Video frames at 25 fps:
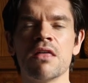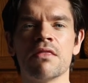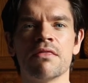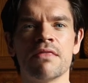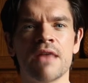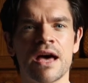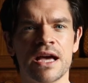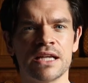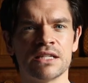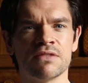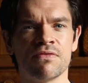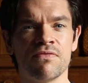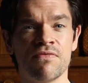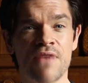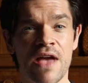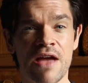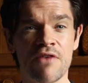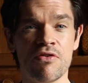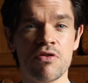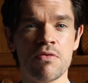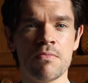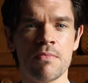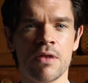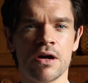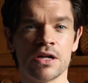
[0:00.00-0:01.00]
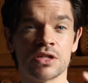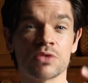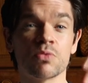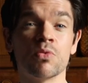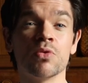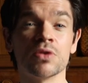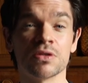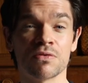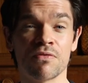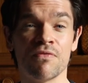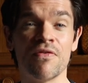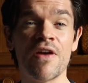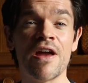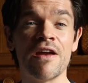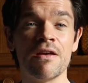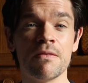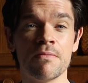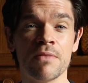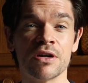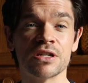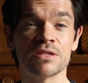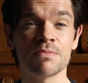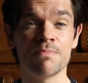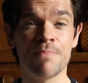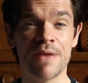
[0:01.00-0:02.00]
That is very much, was very
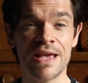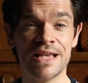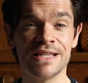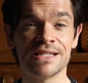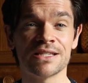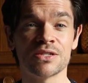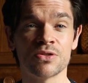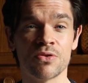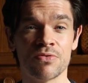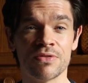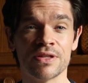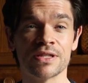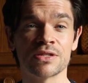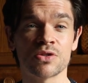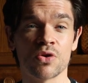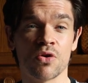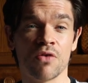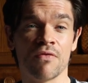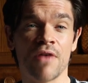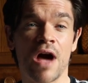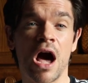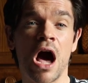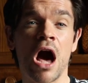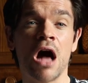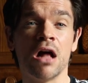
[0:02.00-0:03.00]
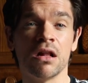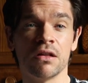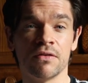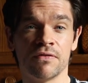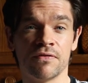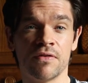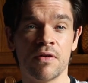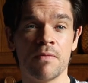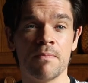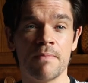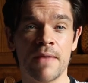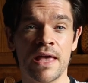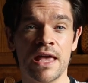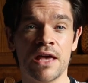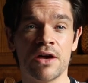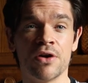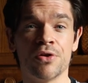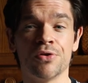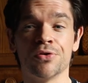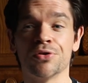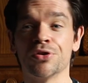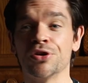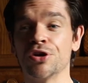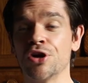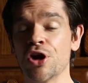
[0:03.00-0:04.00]
much based on this sort of alpha
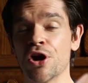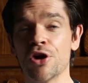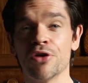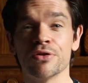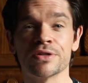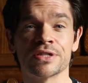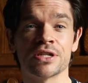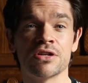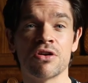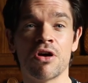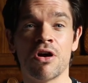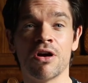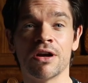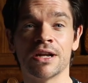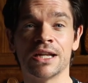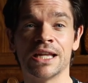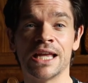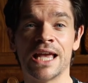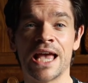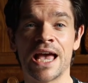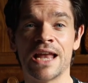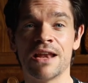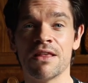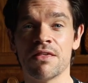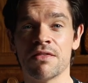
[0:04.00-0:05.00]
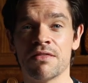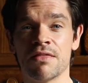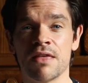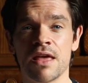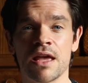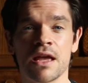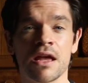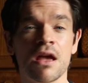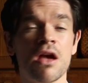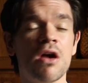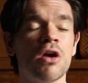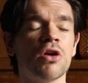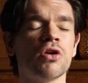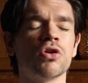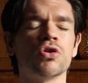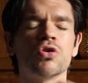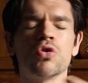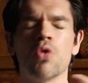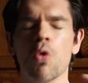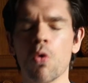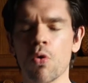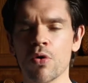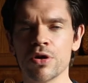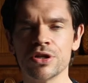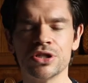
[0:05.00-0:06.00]
male, girls and hardly anything,
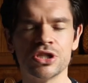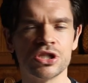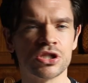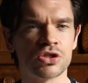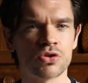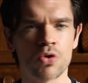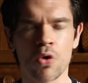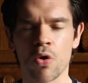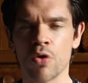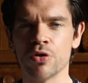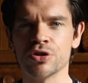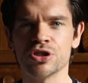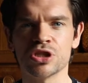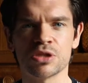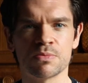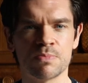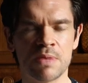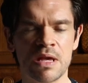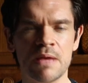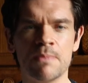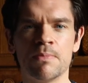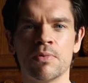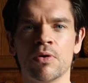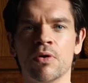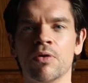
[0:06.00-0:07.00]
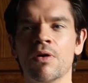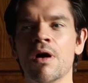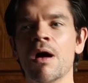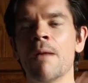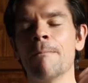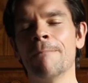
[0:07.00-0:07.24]
gorgeous, gorgeous people,